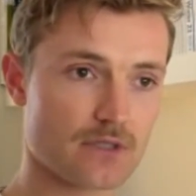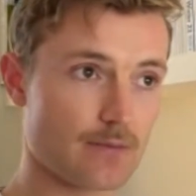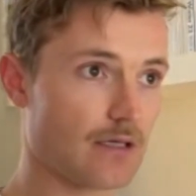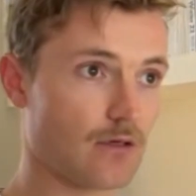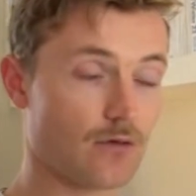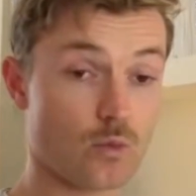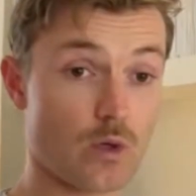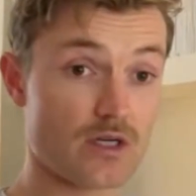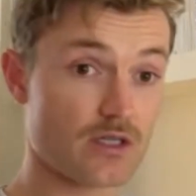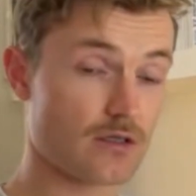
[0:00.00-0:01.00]
depending on
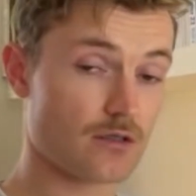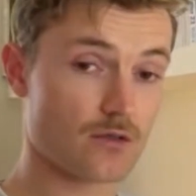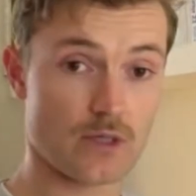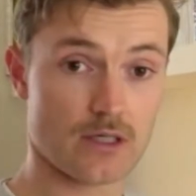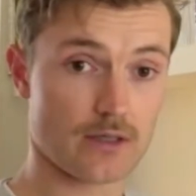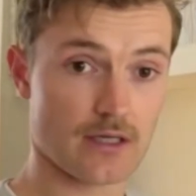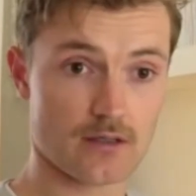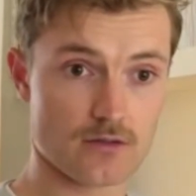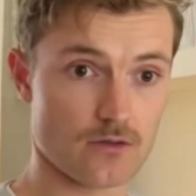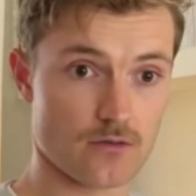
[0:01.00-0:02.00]
which we're
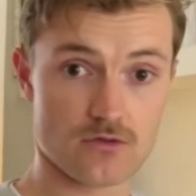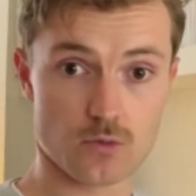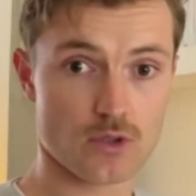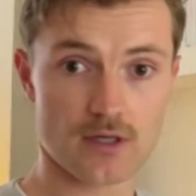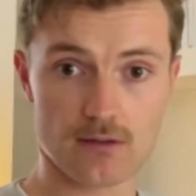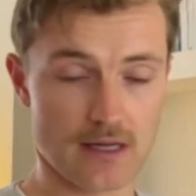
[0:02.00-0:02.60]
looking to audit.